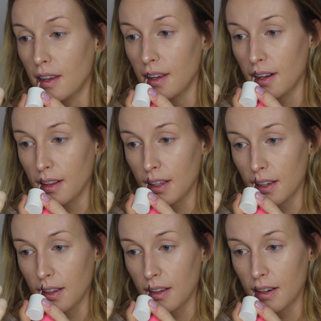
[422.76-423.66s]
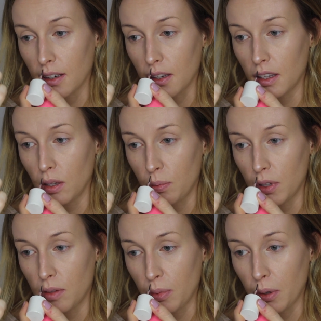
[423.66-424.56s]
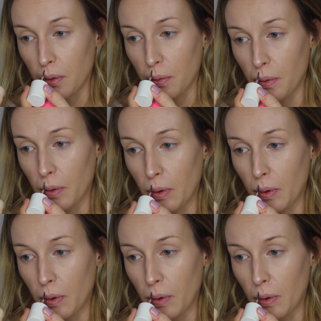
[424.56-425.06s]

and a little on our cupid's bow.